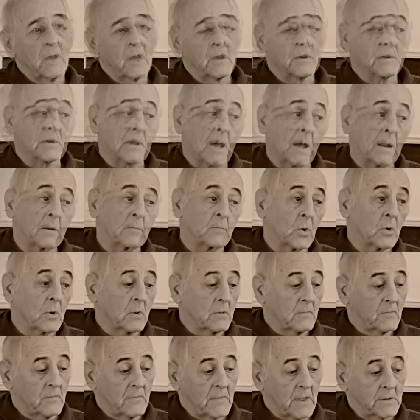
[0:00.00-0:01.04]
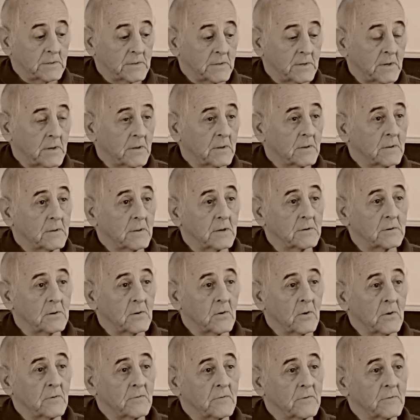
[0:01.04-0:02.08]
Sad, but that's it, that's
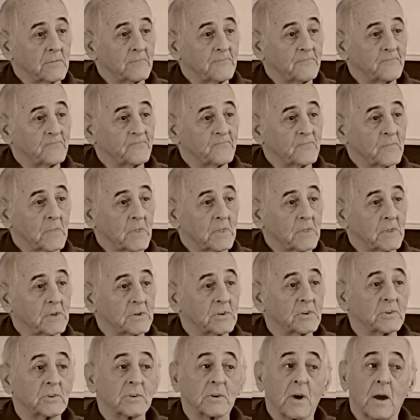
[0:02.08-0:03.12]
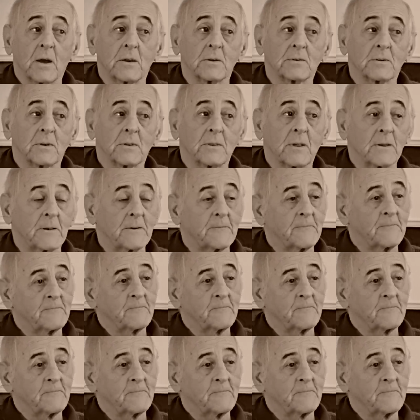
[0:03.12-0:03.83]
life. Things change, don't they?